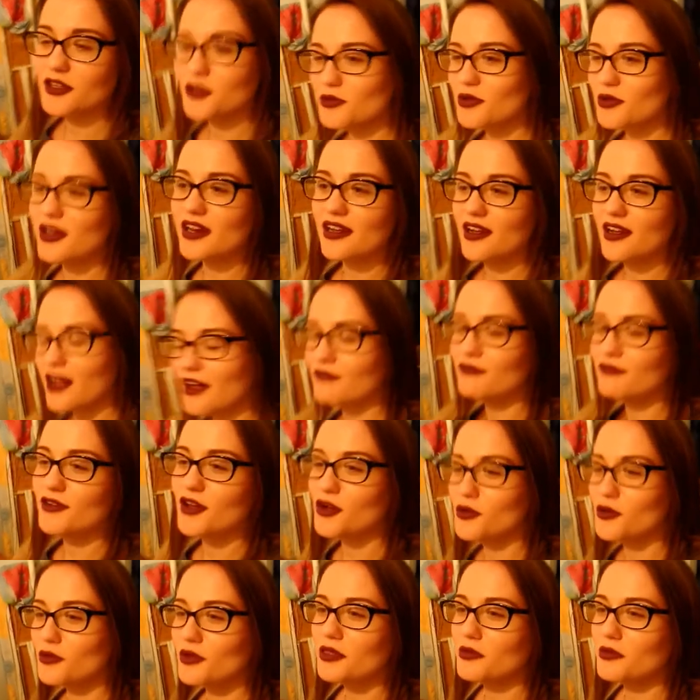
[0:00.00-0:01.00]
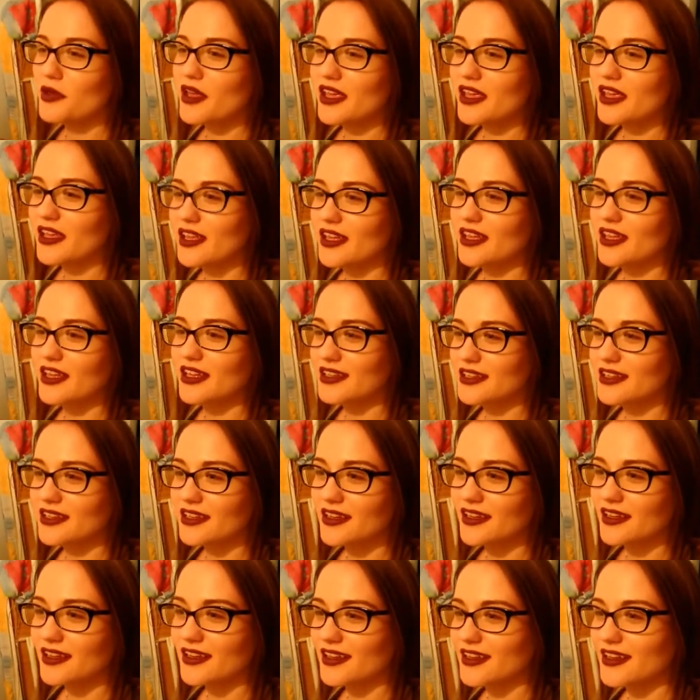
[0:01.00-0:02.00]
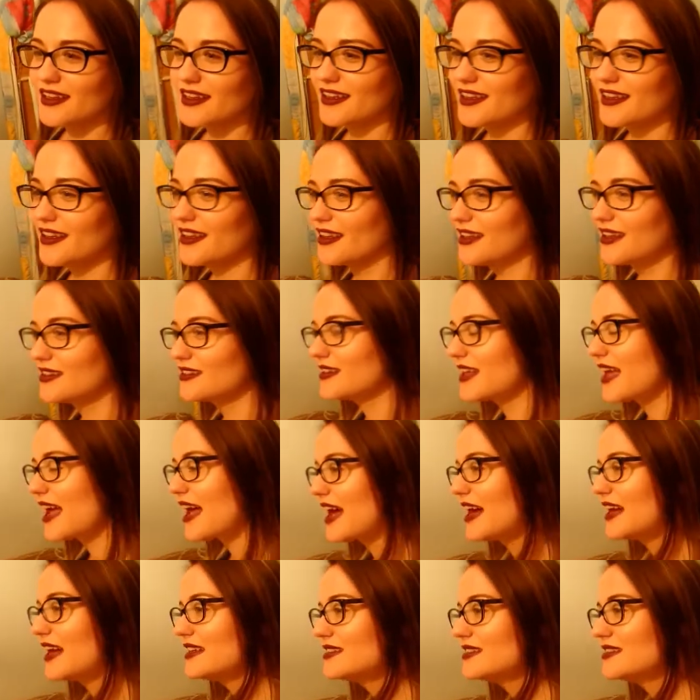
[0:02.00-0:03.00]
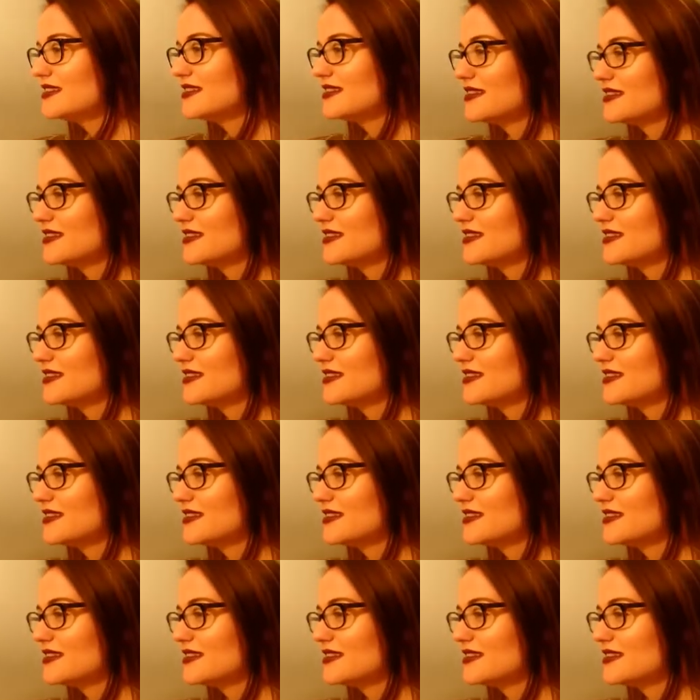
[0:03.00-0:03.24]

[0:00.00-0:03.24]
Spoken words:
You wanna come vlog with me? Dad?